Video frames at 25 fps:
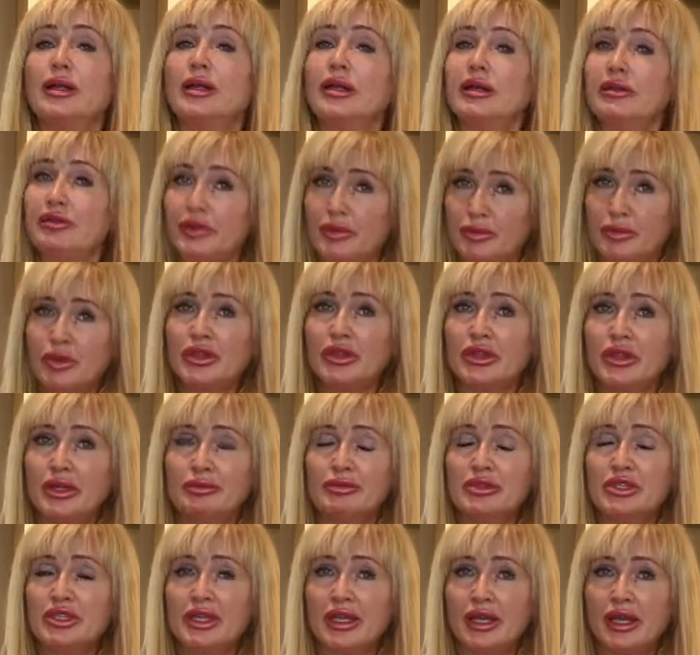If you put
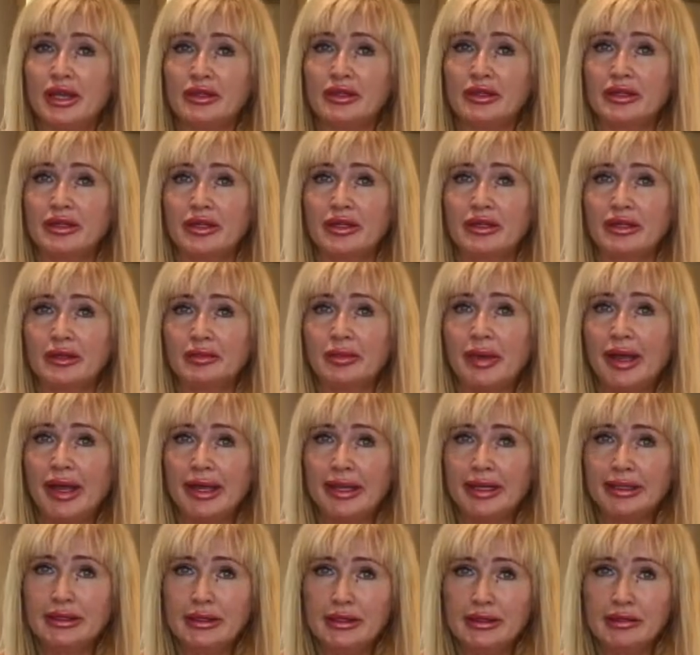them together in the
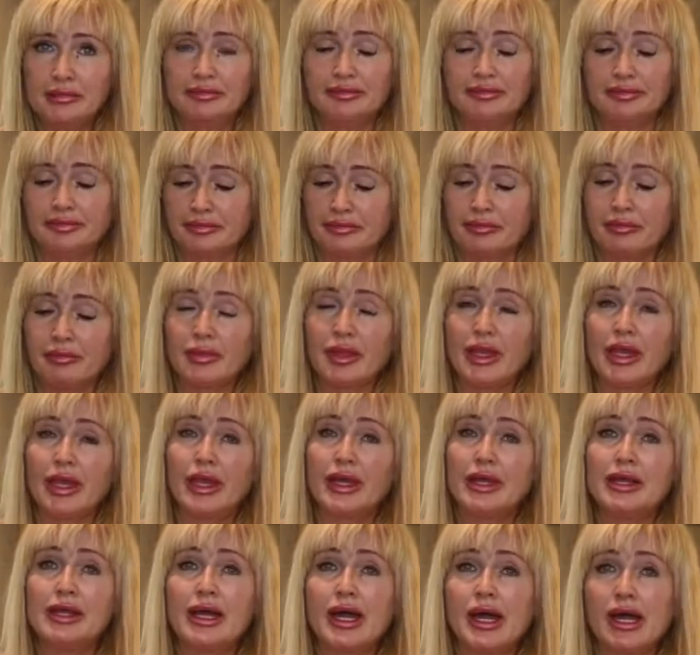pan,
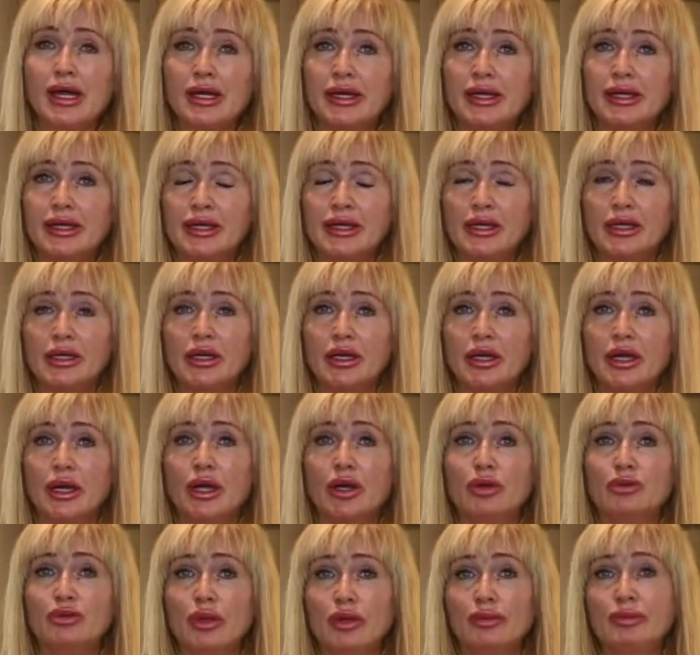garlic
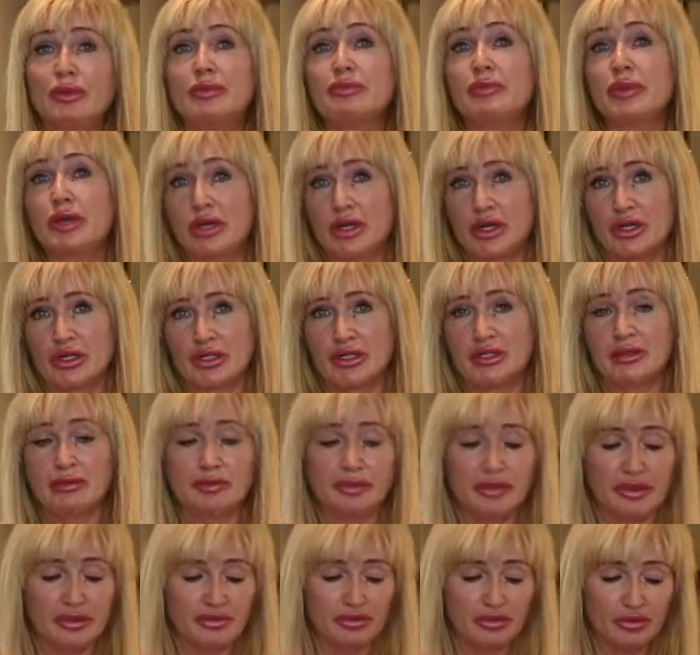will be burnt
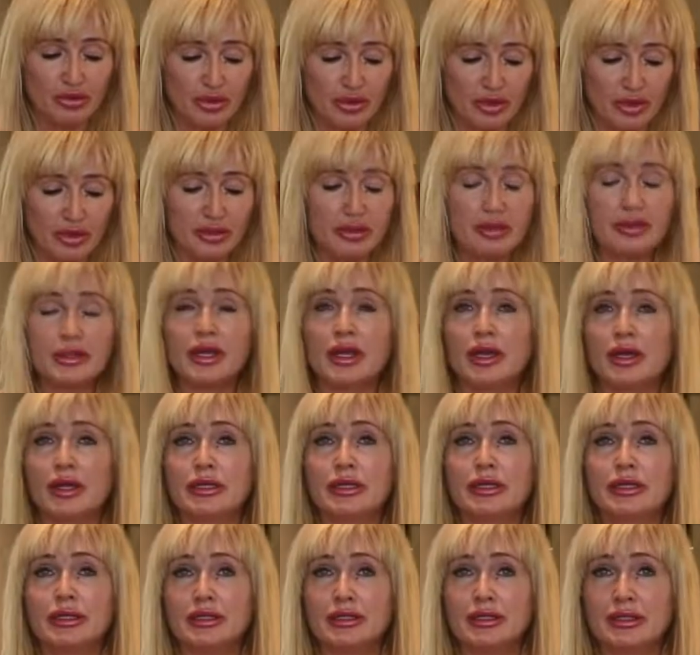before the
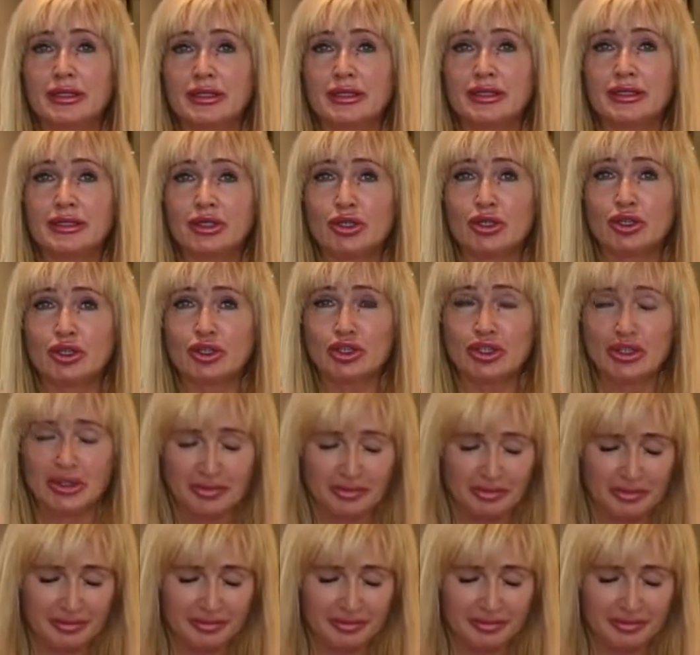onion is cooked.